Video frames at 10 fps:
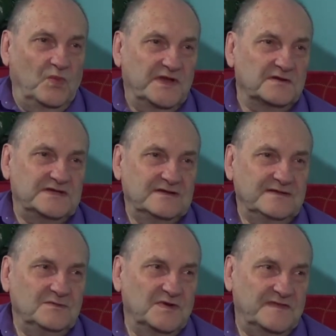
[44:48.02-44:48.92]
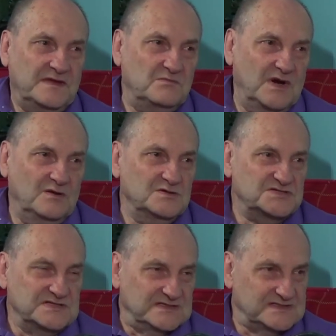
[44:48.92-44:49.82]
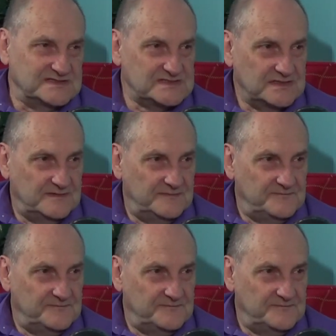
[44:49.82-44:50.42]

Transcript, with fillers: when you're dealing with emotions,